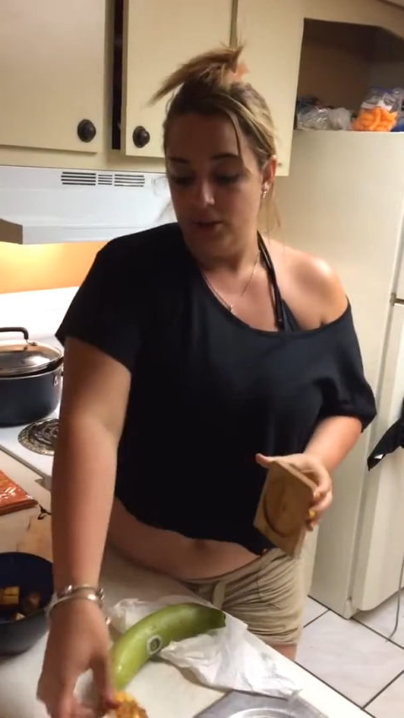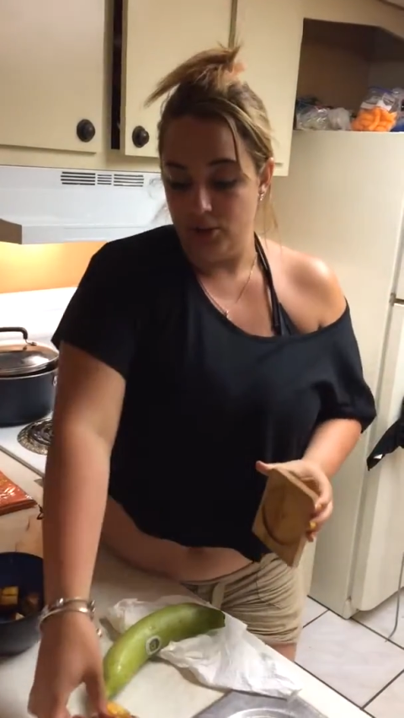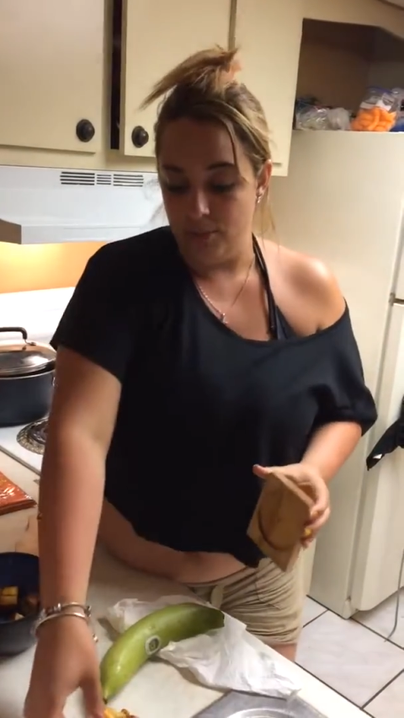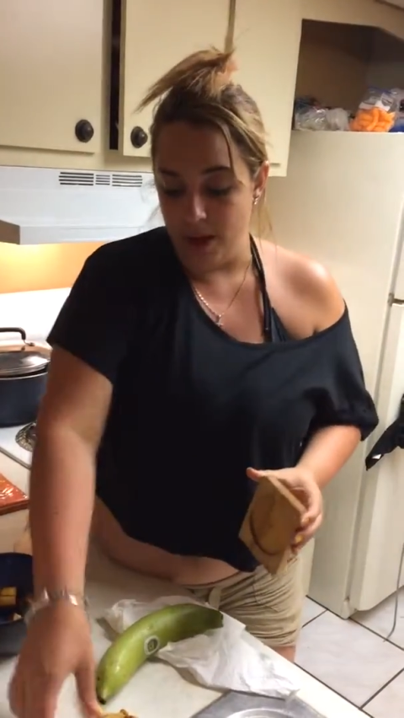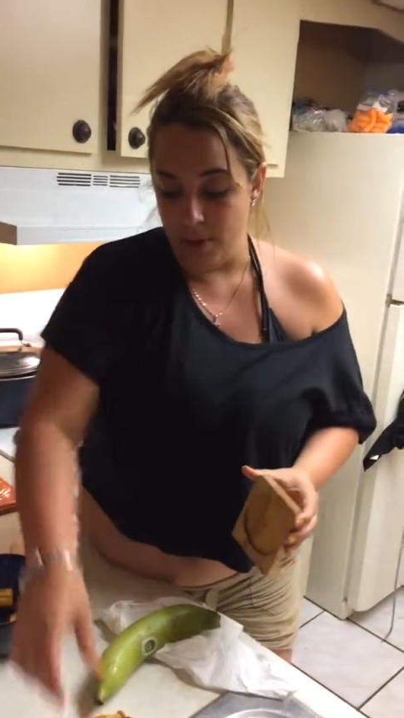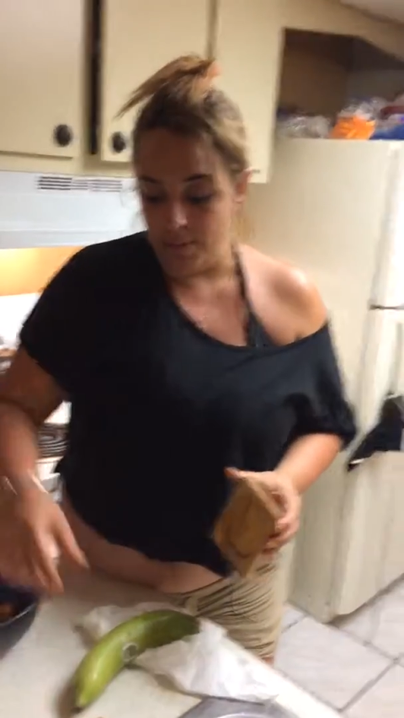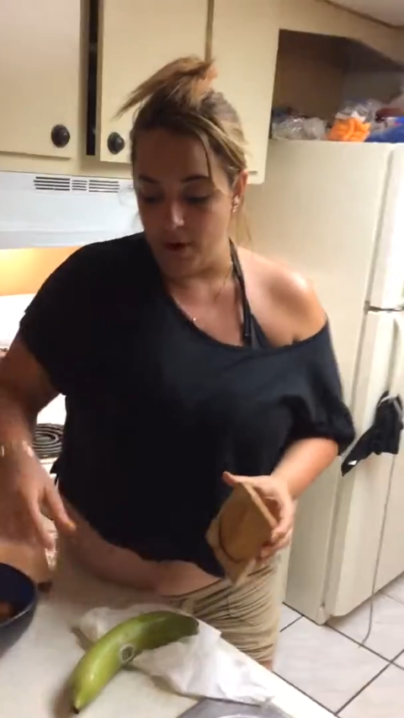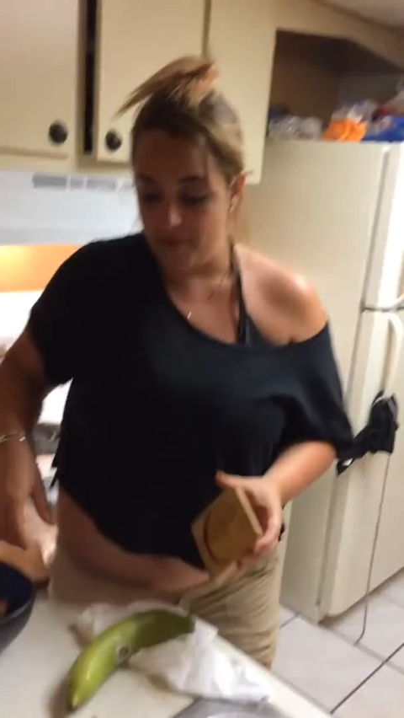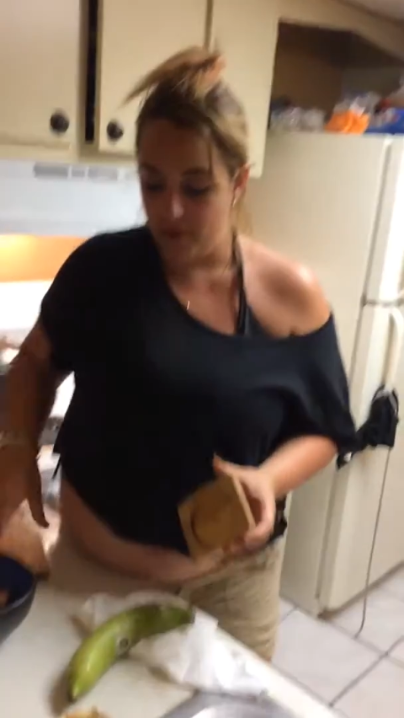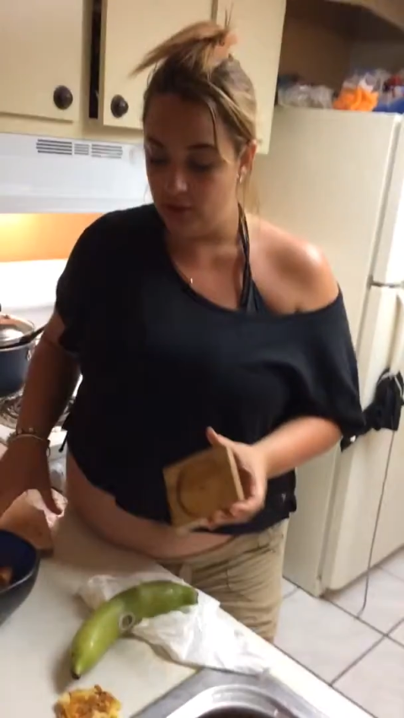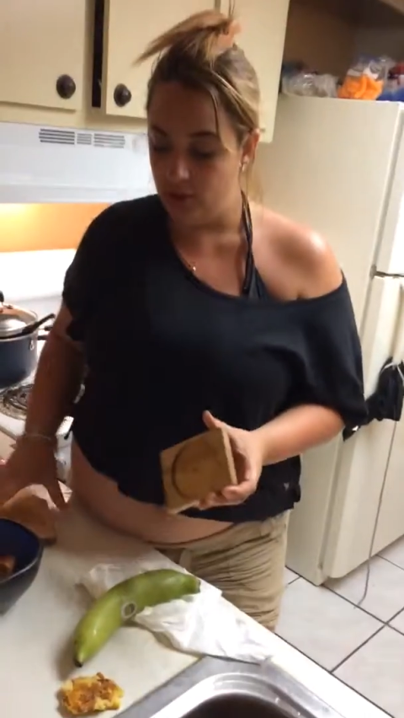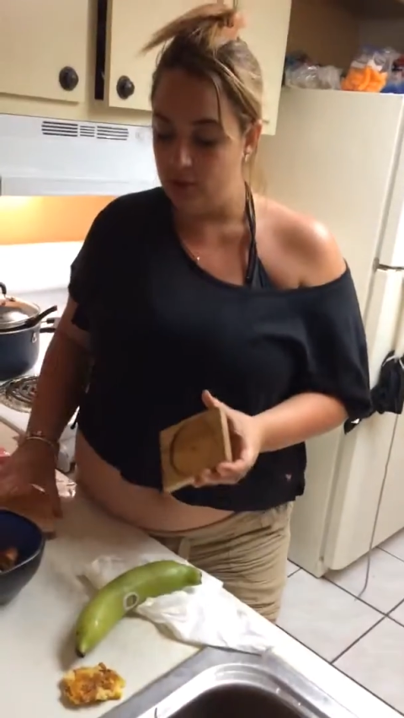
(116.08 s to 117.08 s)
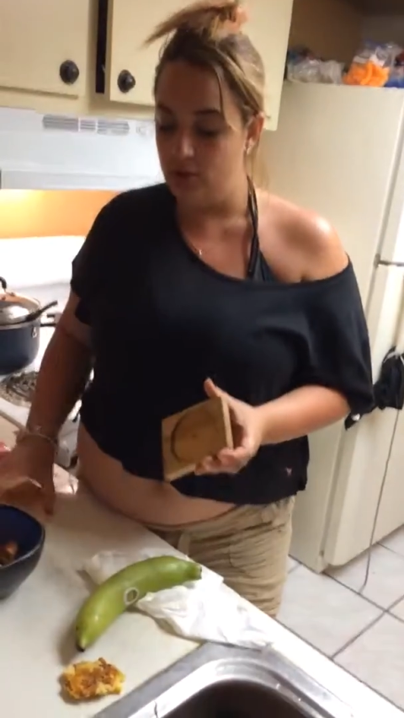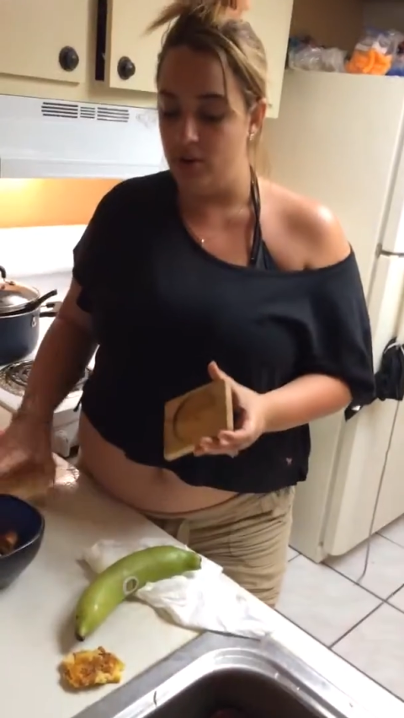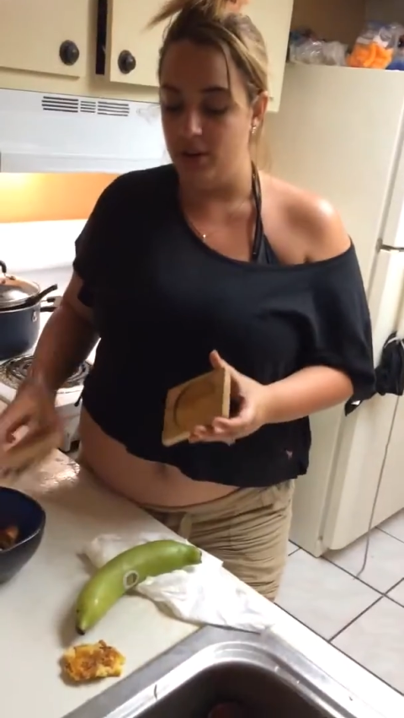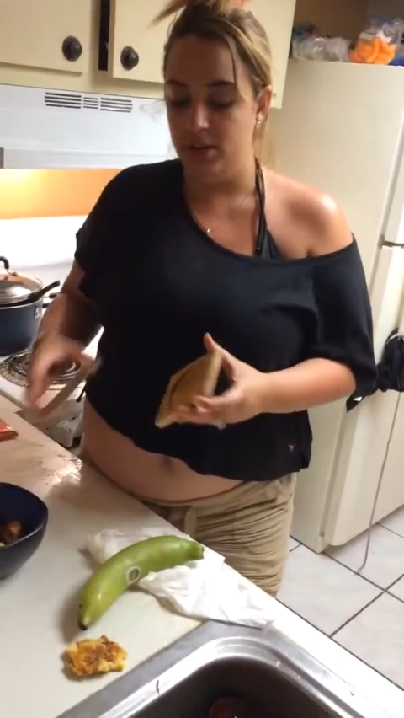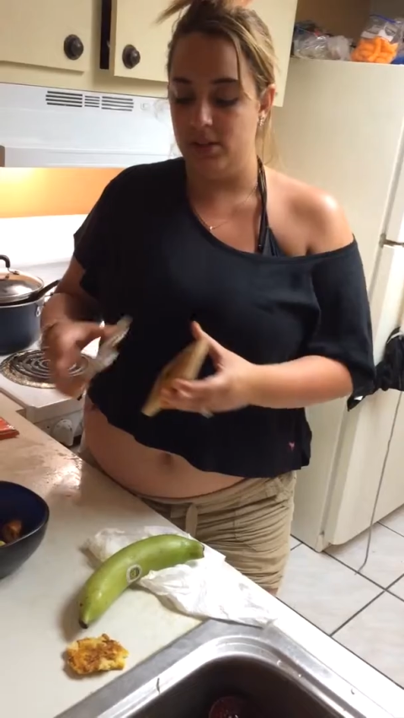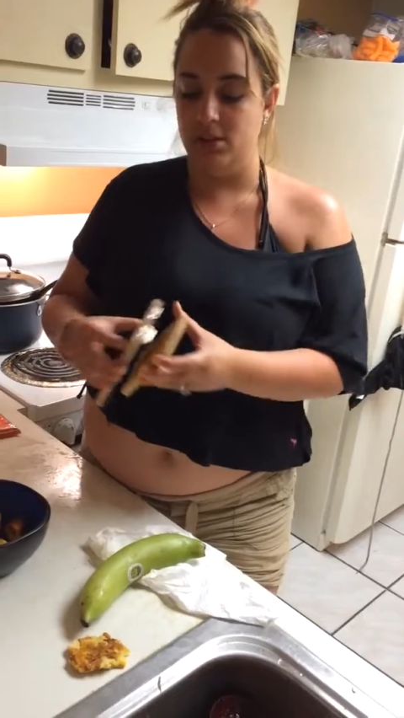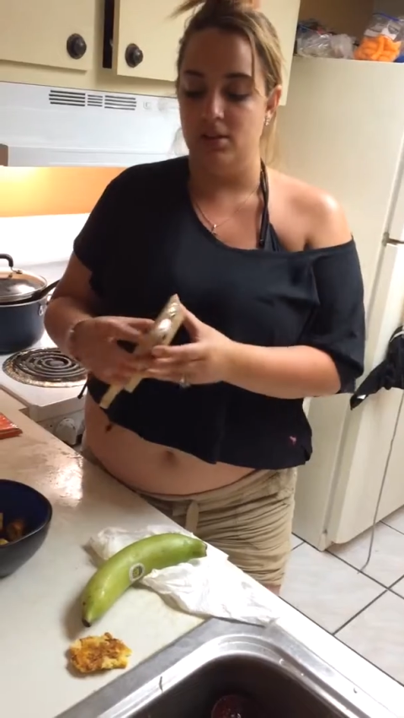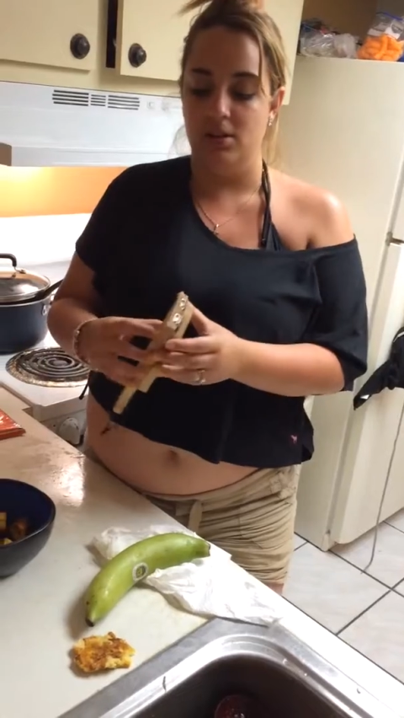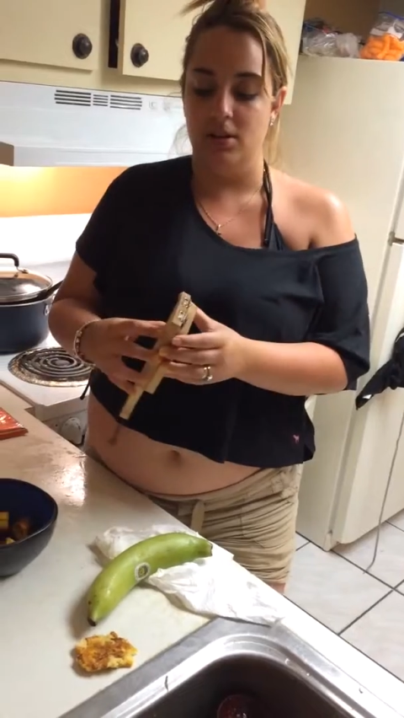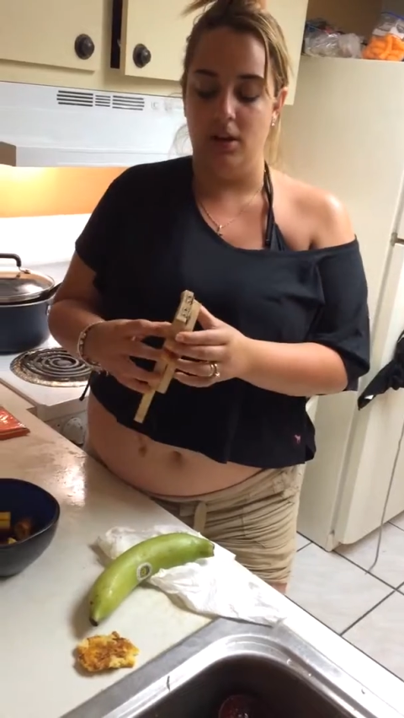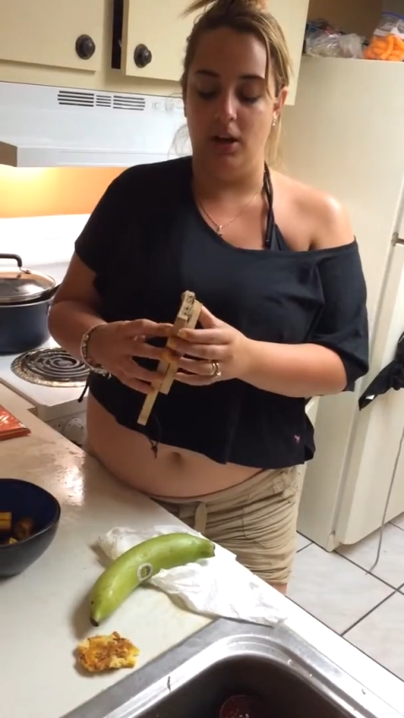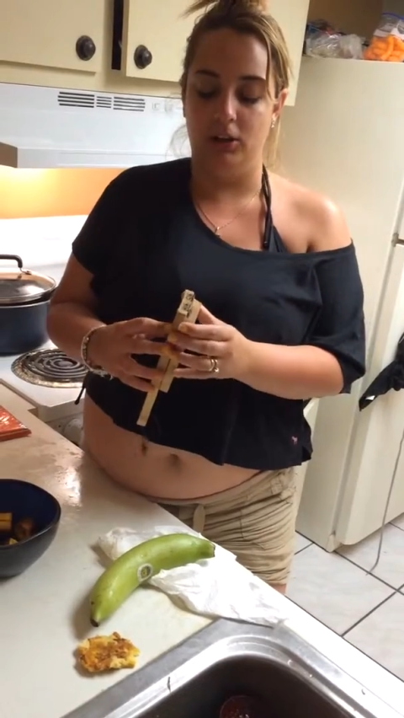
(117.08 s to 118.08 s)
to make perfect tostones,
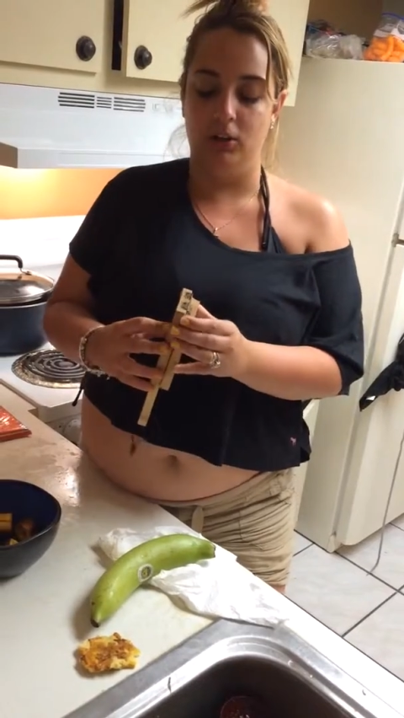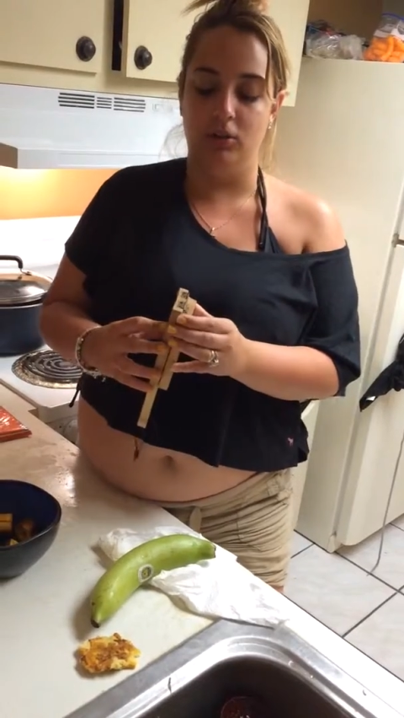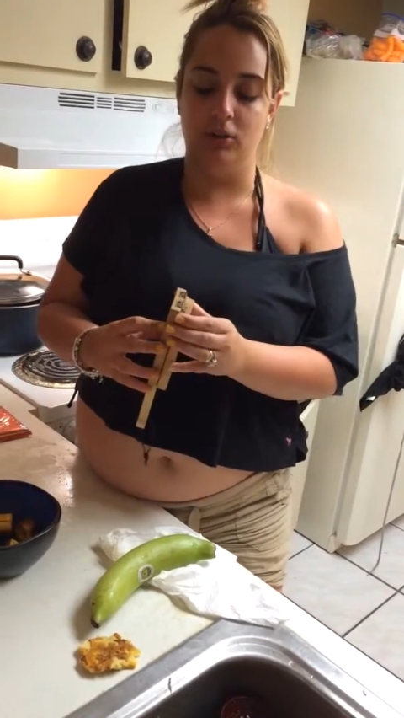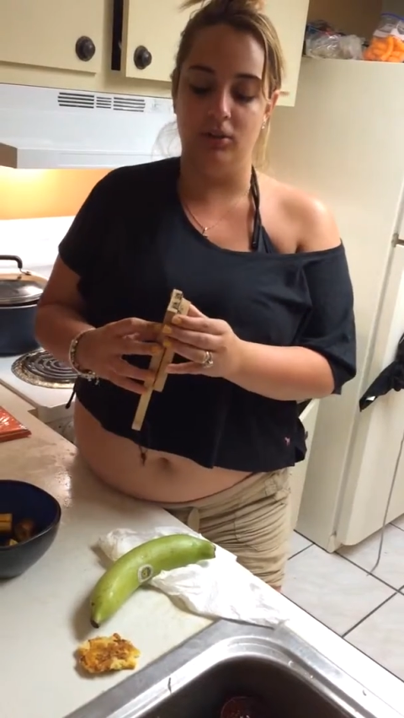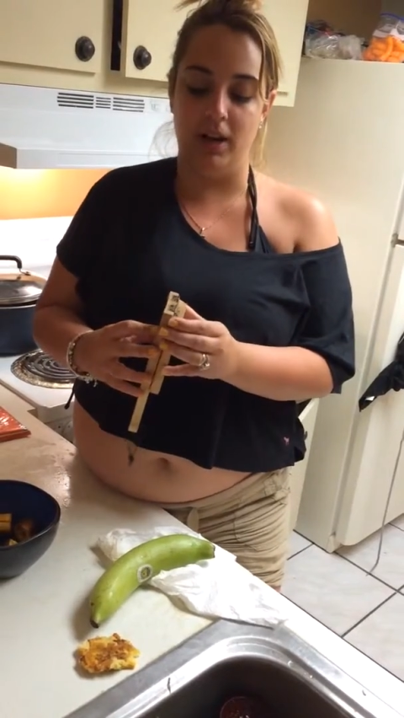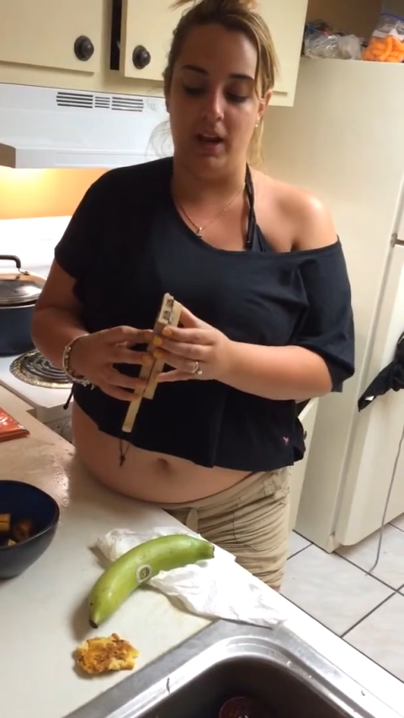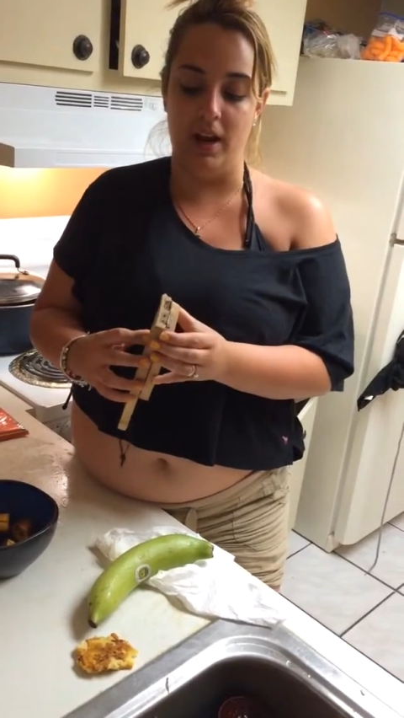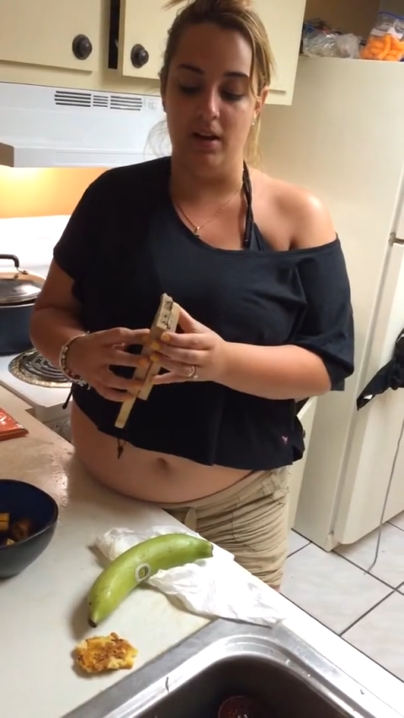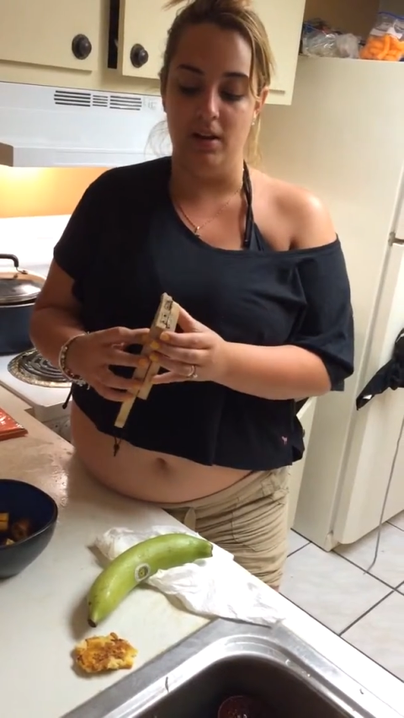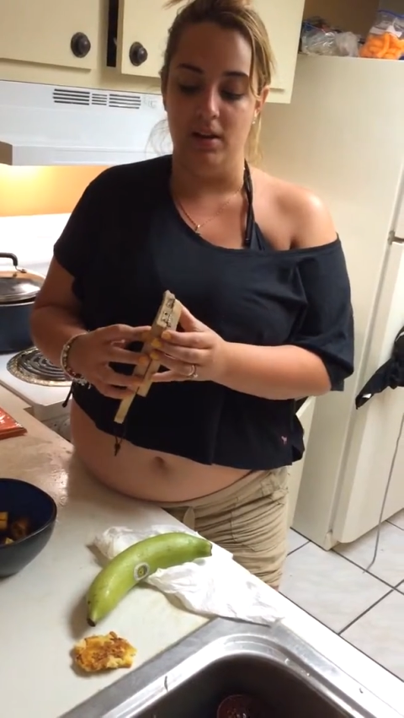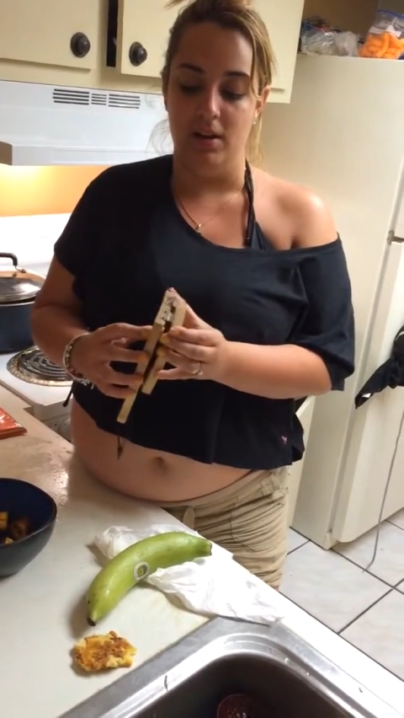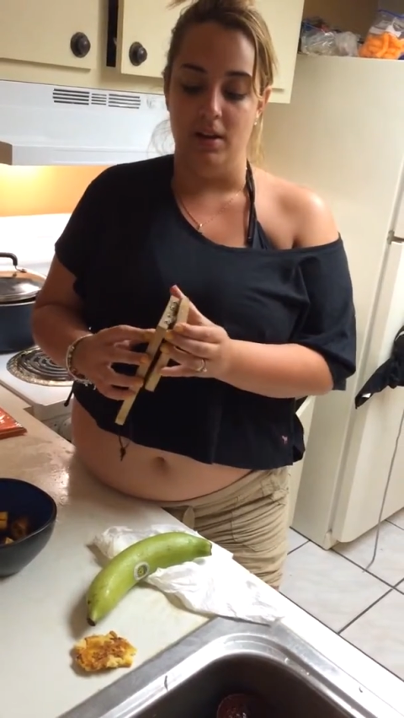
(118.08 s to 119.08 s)
a tostonera,